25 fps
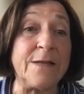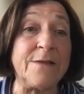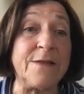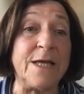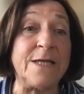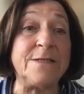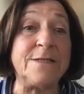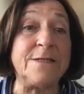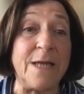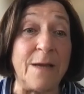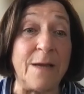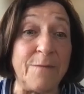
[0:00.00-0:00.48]

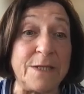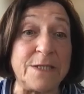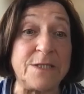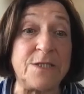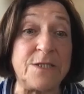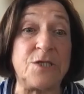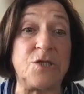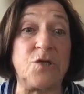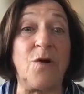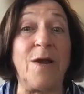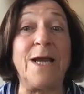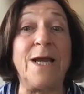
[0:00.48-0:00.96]
that
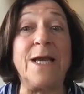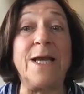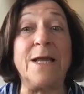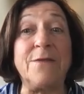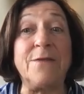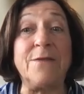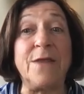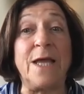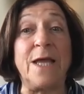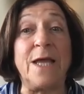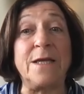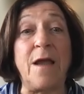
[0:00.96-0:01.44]
demonstrated
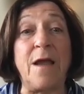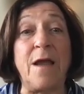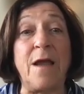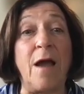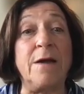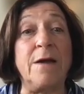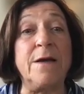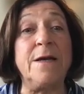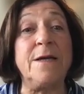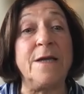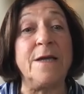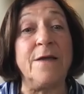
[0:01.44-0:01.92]
that
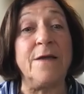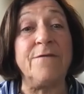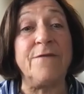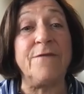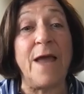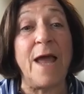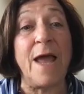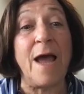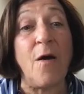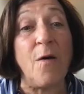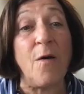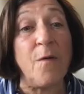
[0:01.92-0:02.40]
cognitive
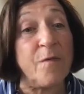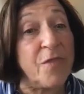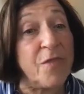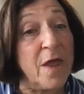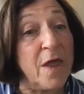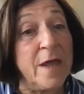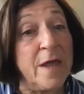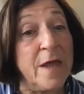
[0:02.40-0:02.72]
health,